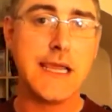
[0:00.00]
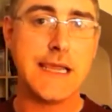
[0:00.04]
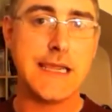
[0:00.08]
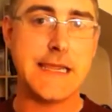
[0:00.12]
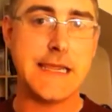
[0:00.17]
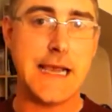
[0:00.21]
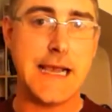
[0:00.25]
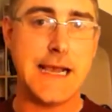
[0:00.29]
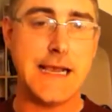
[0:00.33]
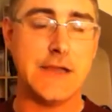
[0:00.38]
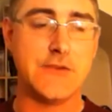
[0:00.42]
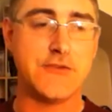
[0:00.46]

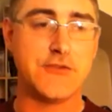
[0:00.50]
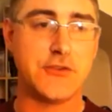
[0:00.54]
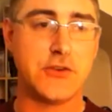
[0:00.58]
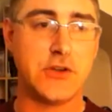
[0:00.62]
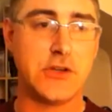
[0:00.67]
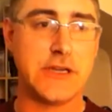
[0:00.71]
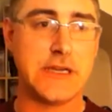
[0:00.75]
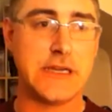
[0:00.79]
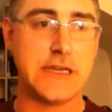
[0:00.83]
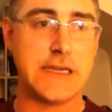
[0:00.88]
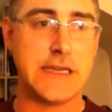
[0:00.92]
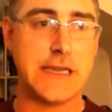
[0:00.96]
he
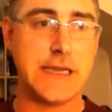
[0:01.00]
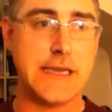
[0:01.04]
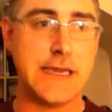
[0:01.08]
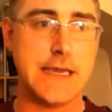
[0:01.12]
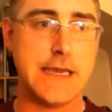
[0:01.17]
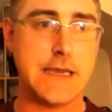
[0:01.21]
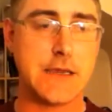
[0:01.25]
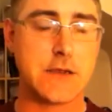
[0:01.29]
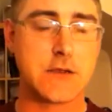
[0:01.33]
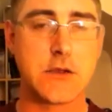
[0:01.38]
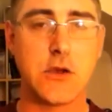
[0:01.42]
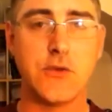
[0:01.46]
actually
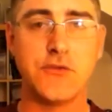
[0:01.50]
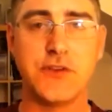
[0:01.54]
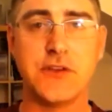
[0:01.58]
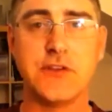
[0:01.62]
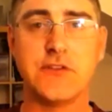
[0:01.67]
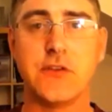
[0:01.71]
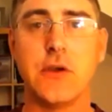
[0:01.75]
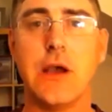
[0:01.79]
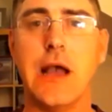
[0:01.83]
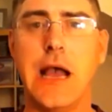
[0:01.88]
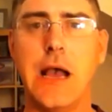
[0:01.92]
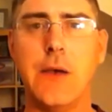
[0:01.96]
uh, goes
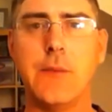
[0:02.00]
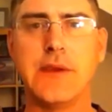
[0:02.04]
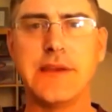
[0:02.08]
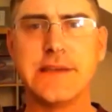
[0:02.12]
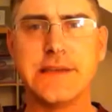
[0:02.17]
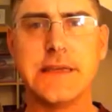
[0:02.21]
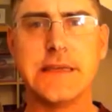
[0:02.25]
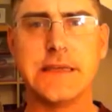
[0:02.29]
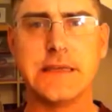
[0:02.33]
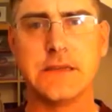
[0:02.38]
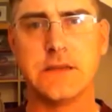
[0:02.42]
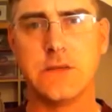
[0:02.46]
into how he
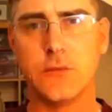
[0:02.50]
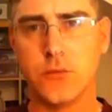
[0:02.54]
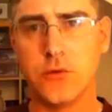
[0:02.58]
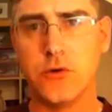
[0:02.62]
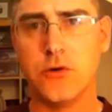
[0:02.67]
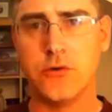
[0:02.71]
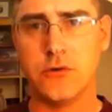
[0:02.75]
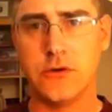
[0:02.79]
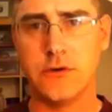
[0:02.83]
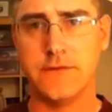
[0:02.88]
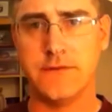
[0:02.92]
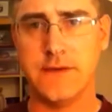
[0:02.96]
did the
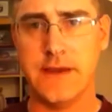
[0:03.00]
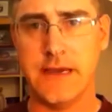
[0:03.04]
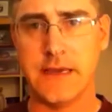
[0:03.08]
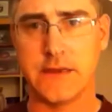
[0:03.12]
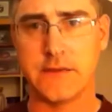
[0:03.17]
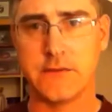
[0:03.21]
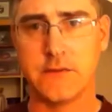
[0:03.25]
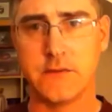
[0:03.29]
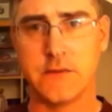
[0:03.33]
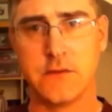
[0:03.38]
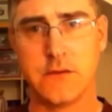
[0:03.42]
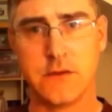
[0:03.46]
water
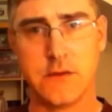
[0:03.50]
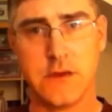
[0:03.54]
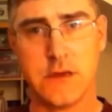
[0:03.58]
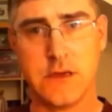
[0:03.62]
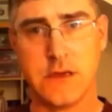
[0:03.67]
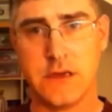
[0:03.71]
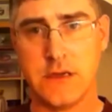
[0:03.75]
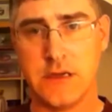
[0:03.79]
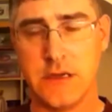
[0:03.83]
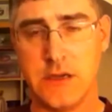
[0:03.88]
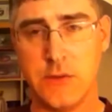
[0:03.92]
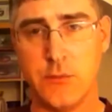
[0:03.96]
effect,
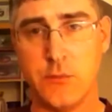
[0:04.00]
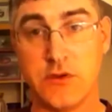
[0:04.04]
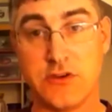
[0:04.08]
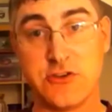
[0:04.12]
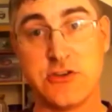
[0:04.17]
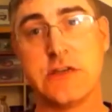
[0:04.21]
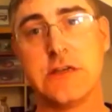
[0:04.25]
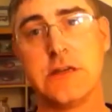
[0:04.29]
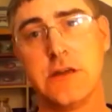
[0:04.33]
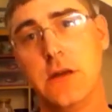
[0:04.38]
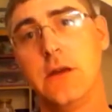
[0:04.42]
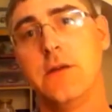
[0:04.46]
which
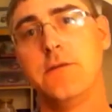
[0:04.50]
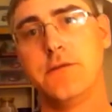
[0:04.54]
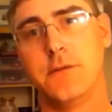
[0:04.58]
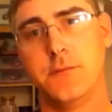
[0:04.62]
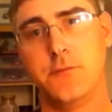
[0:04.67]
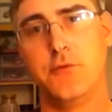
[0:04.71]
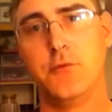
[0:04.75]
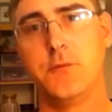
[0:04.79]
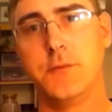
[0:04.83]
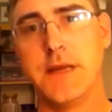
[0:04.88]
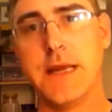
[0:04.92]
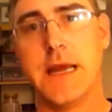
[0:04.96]
he learned
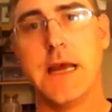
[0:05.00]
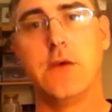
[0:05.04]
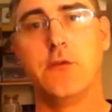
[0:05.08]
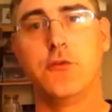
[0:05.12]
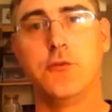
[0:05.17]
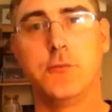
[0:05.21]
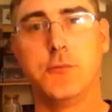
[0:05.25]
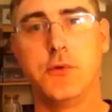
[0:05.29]
from somebody else.